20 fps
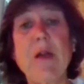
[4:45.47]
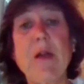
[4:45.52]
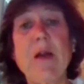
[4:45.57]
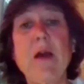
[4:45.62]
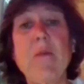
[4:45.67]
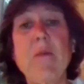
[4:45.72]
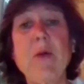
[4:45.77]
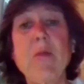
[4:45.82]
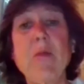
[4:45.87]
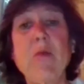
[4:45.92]

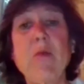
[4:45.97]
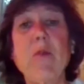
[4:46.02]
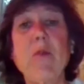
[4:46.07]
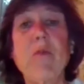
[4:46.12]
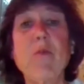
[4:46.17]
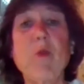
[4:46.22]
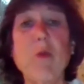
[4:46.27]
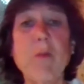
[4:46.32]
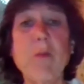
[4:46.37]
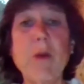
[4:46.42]
not people with
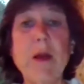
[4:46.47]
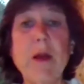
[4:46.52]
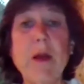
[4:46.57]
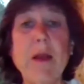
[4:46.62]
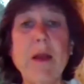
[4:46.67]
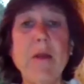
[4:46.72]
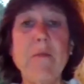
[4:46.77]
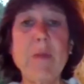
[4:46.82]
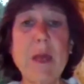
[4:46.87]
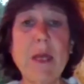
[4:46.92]
more
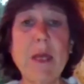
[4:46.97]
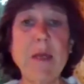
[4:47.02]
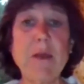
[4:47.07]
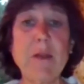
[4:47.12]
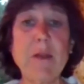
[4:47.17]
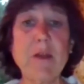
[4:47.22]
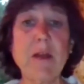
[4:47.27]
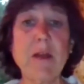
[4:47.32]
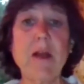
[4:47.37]
money and means.